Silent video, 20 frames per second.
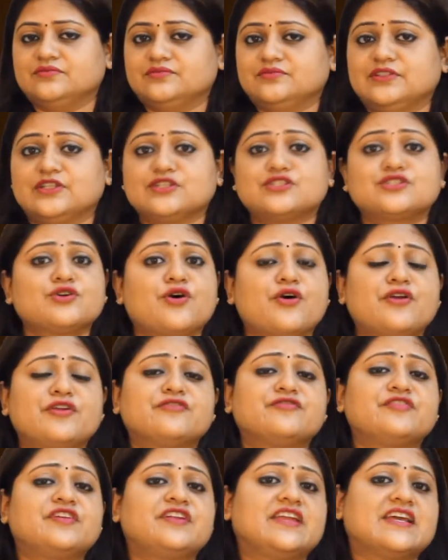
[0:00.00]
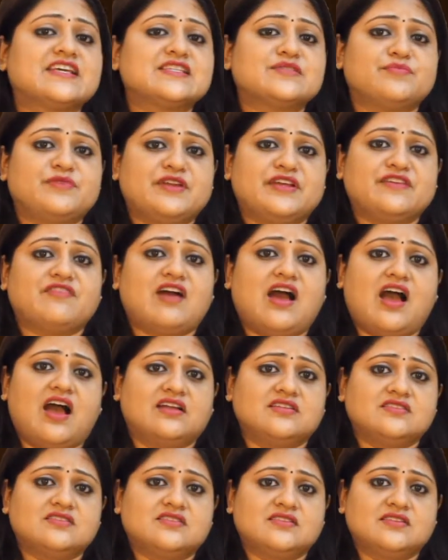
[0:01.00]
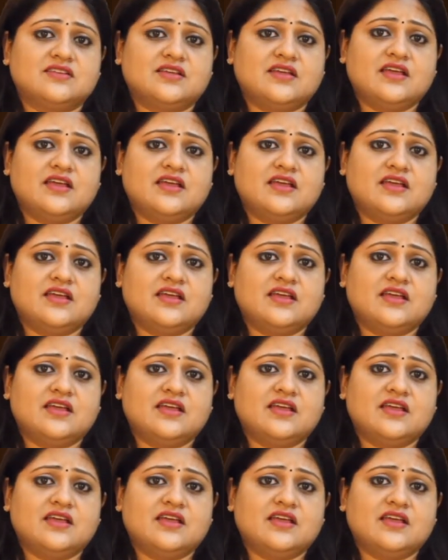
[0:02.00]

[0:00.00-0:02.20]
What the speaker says: the story of India's brave hearts.